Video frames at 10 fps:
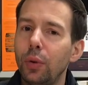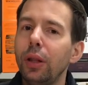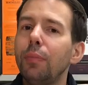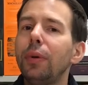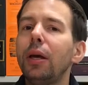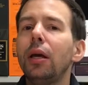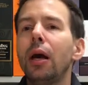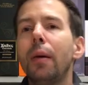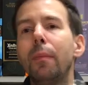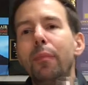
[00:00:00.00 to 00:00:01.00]
Will it be
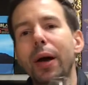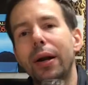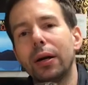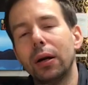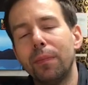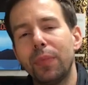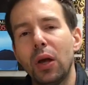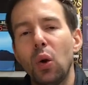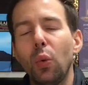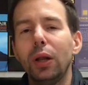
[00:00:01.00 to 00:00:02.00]
better?
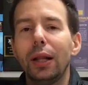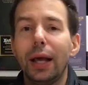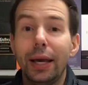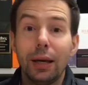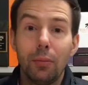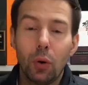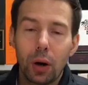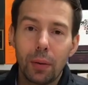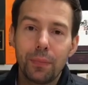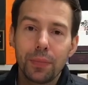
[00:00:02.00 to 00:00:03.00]
Will I like it
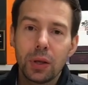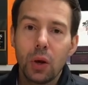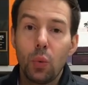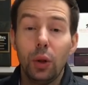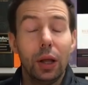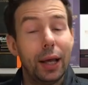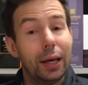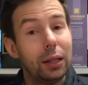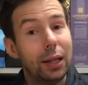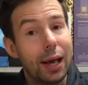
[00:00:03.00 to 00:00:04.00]
more? Will I
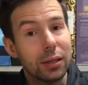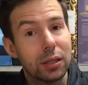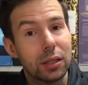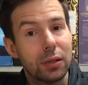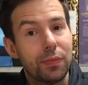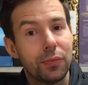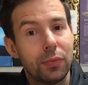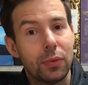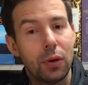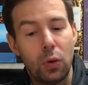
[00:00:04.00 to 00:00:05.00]
like it less?
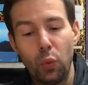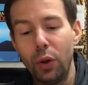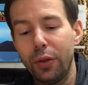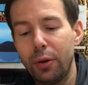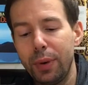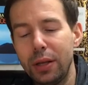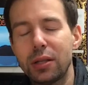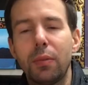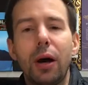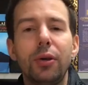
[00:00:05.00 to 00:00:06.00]
Will there be
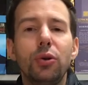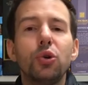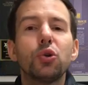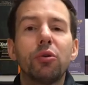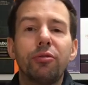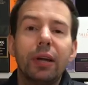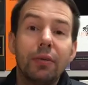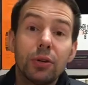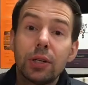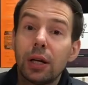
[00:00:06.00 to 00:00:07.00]
some unusual
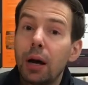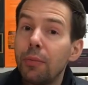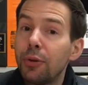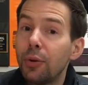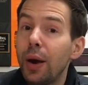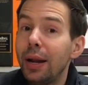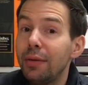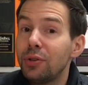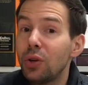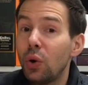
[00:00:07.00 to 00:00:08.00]
flavors that come through? And
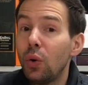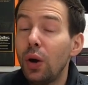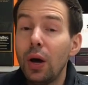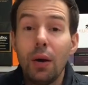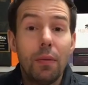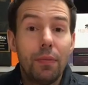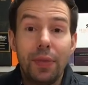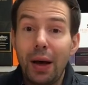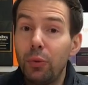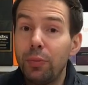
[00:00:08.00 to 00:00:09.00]
if so,
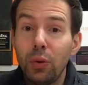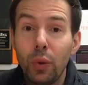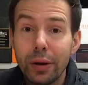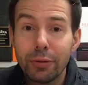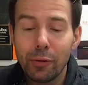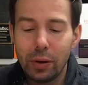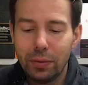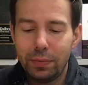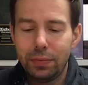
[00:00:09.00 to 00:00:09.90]
that would be wonderful.